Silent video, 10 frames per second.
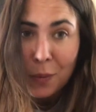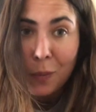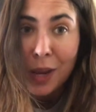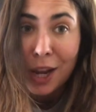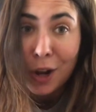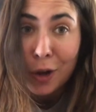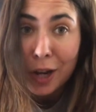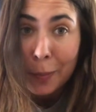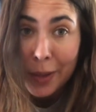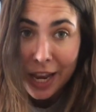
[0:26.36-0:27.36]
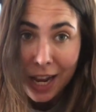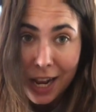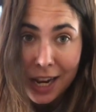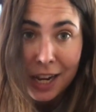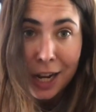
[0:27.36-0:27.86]
We are gonna
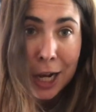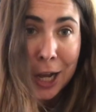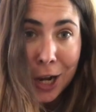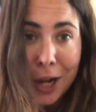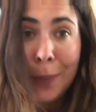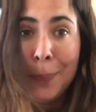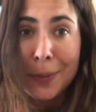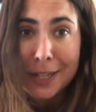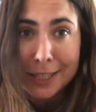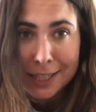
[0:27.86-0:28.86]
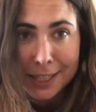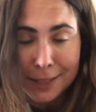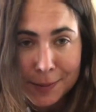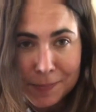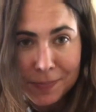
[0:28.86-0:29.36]
make
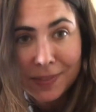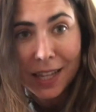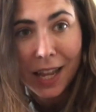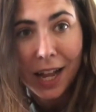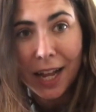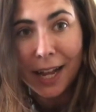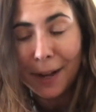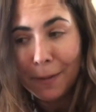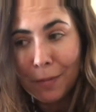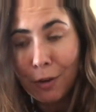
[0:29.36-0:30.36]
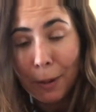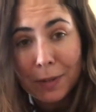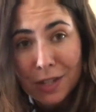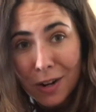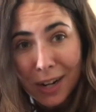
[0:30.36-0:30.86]
crumpets.
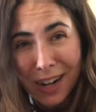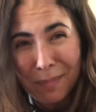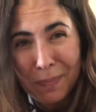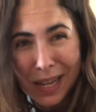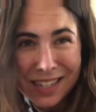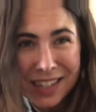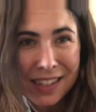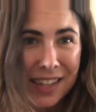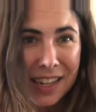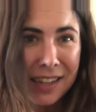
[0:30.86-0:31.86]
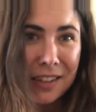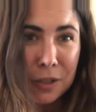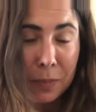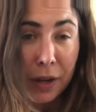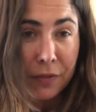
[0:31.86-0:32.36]
Crumpets are basically like an
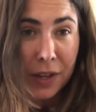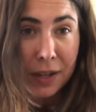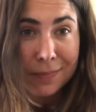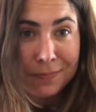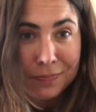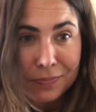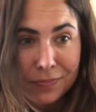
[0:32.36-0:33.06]
English muffin.